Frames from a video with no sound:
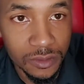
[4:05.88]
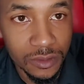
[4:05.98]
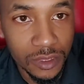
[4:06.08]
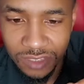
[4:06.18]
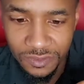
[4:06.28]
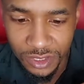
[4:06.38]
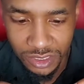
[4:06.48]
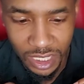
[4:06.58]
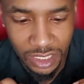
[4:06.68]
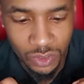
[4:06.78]
it feels
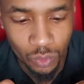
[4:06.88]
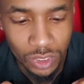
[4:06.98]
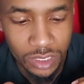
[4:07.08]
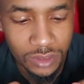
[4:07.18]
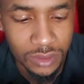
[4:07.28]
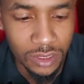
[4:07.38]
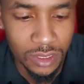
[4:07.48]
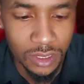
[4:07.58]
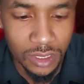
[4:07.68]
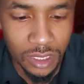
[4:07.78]
like it's wooden,
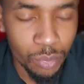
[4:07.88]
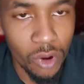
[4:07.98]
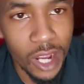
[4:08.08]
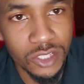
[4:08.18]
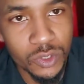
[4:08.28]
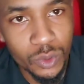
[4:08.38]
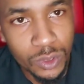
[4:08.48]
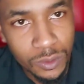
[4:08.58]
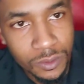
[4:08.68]
pry tool,